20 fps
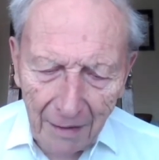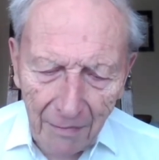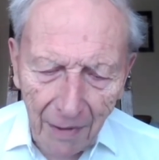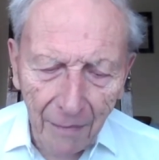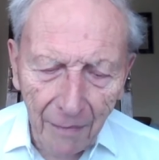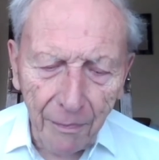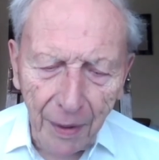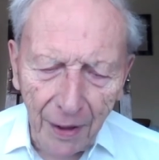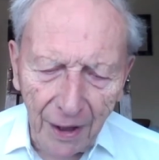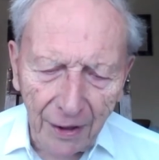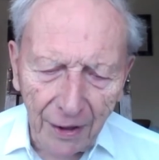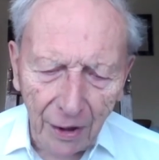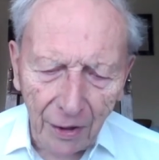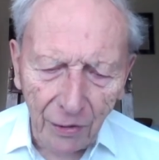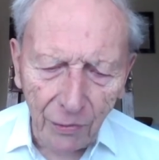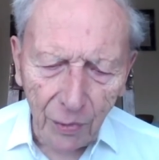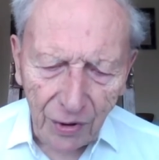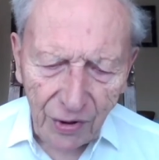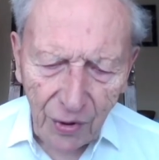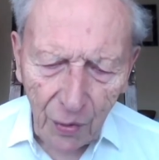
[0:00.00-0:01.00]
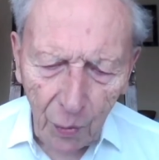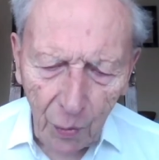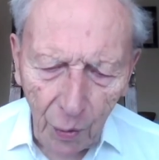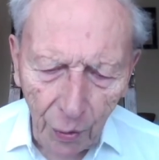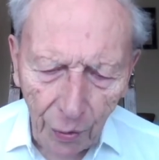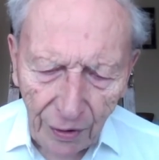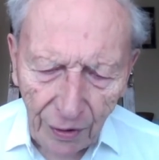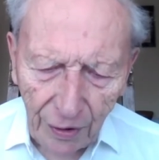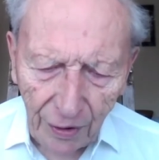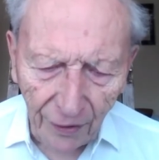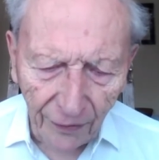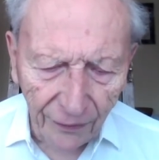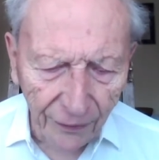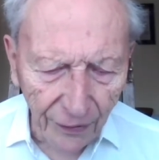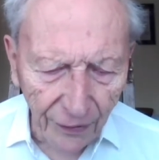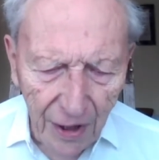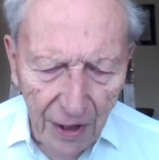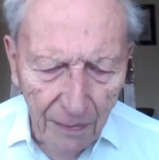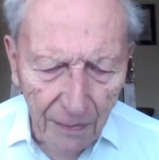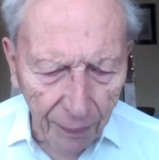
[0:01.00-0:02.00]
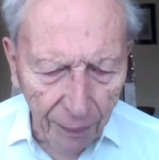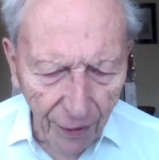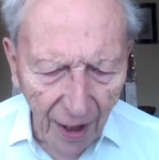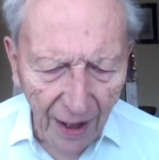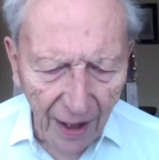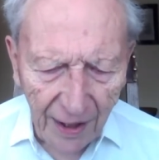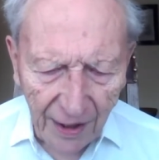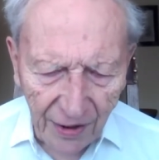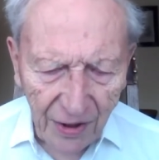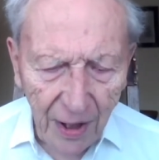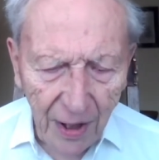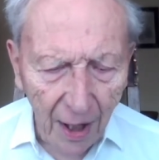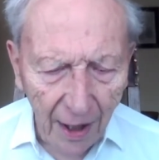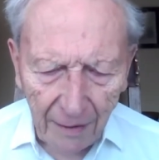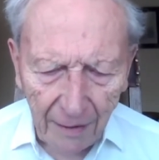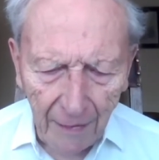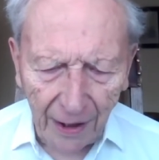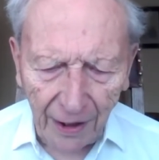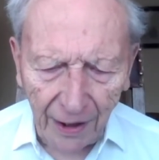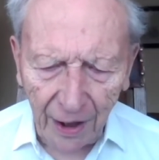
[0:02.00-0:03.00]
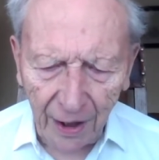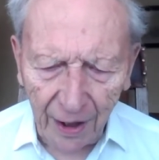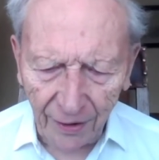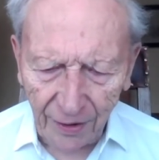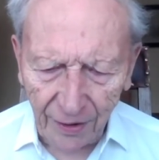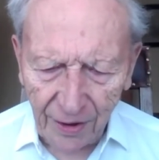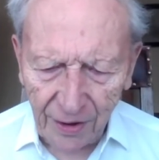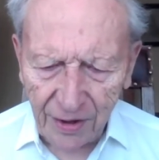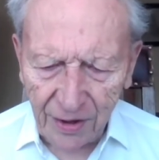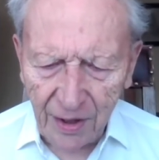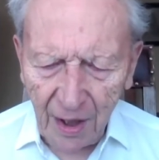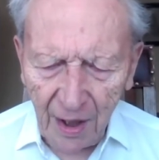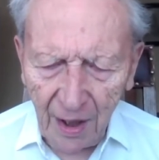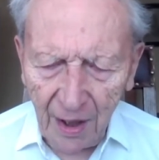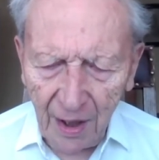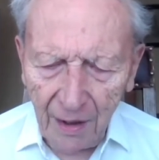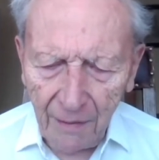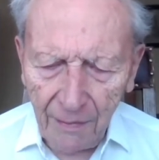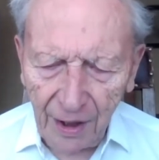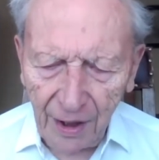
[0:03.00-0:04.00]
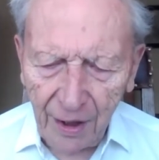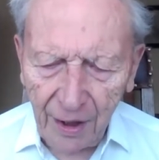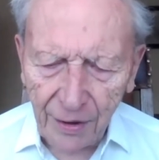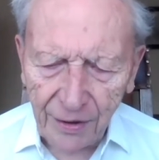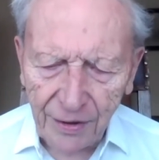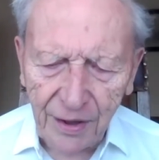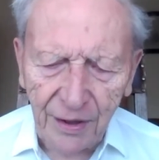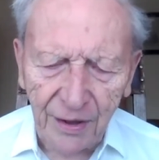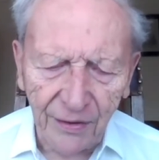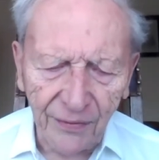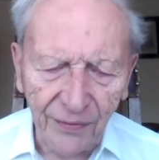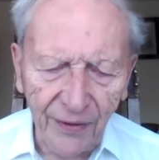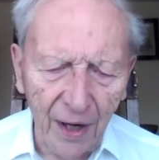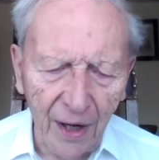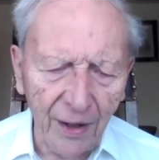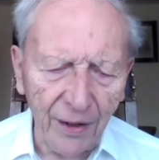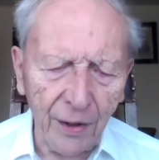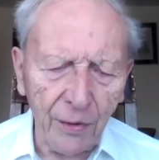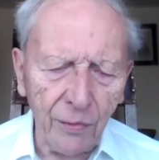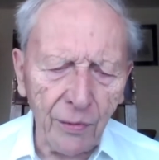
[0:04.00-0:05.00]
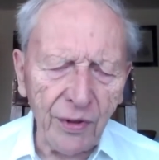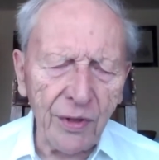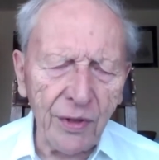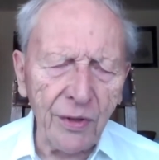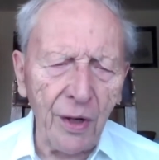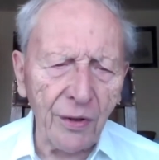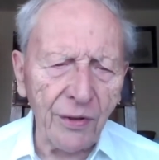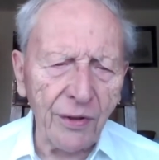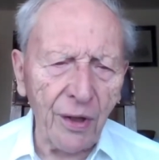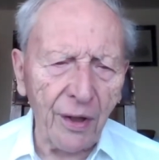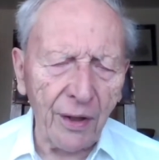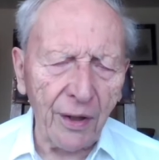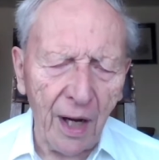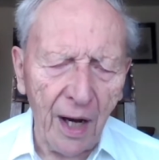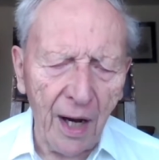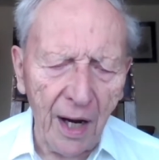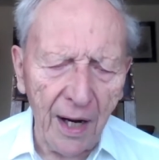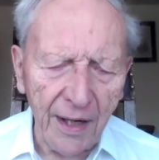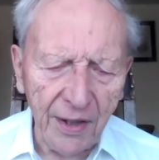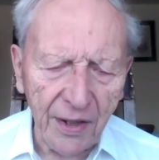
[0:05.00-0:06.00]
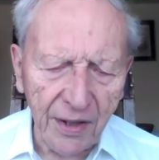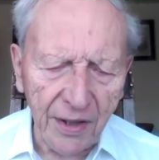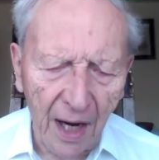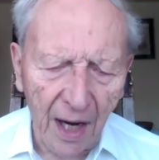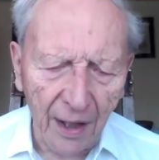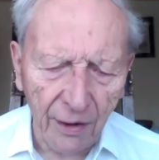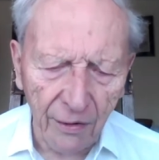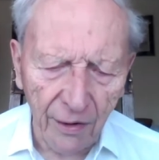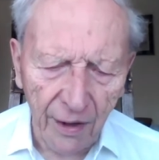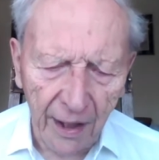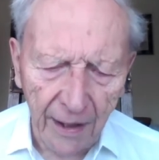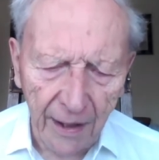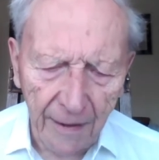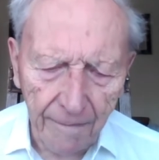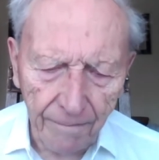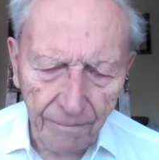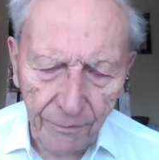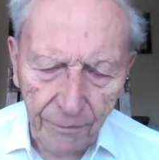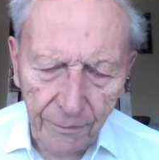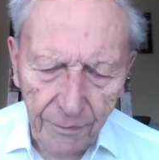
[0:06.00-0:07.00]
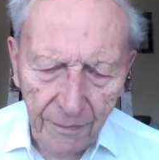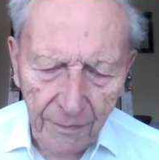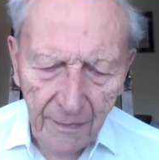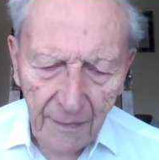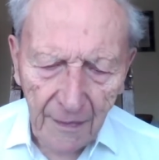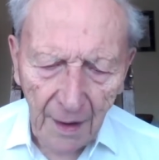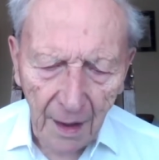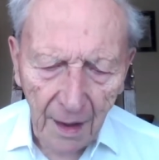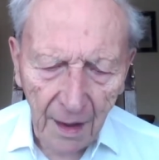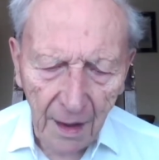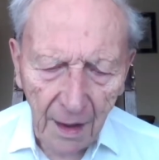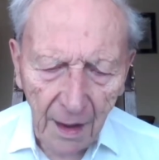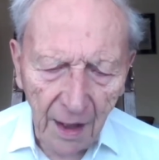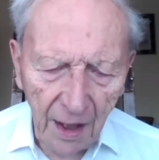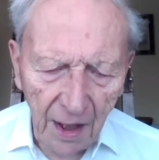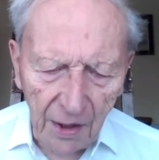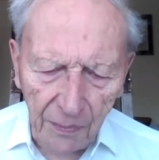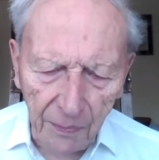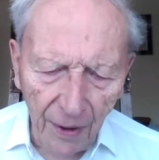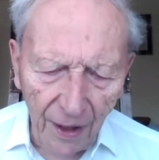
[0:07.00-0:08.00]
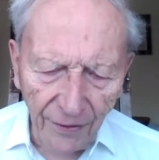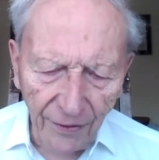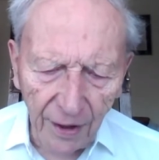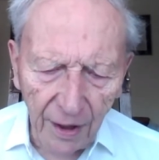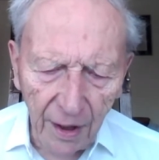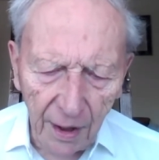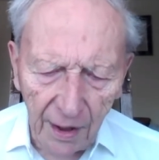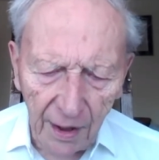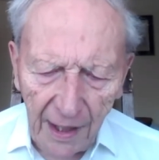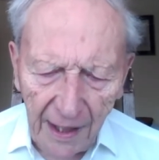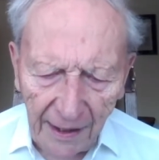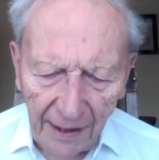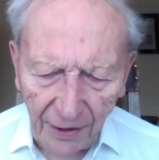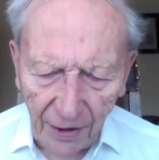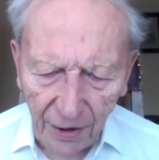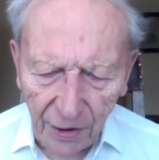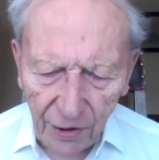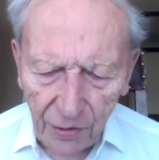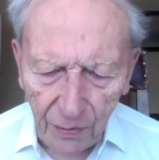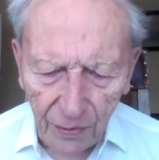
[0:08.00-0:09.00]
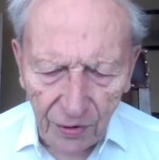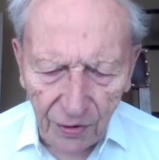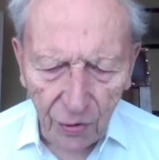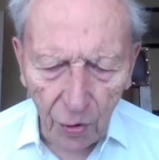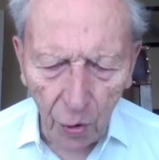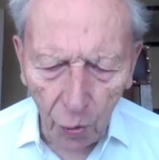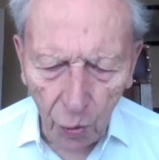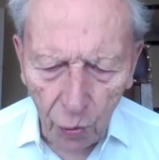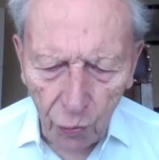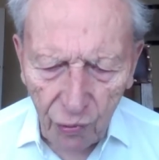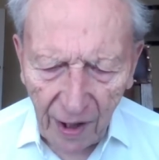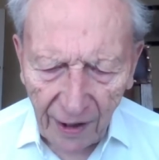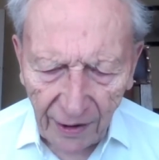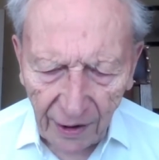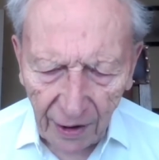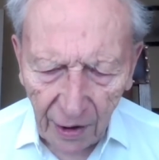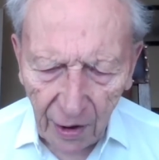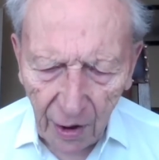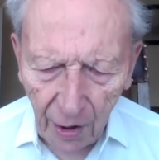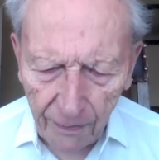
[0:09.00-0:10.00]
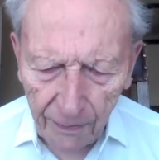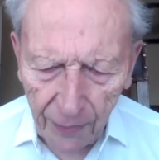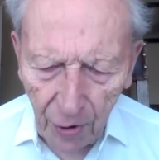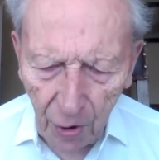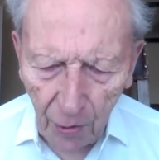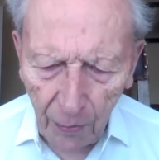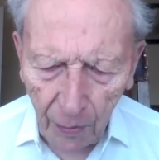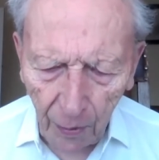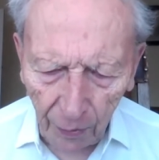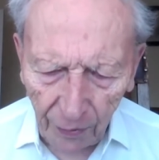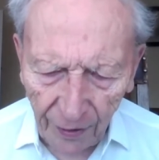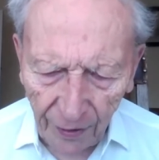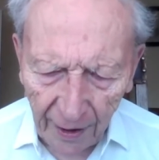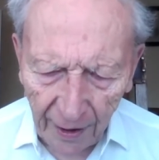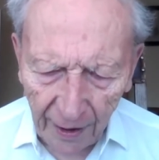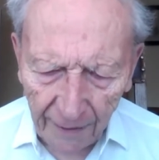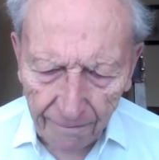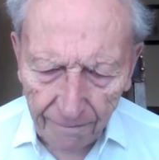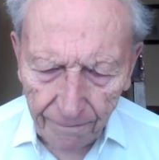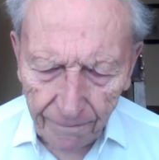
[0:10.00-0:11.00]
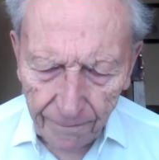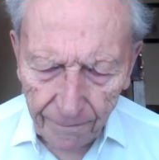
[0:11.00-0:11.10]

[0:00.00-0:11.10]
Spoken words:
But Bernard was awarded a free place, like many others, because his father was not on a high salary. His brother Leonard was already a pupil there.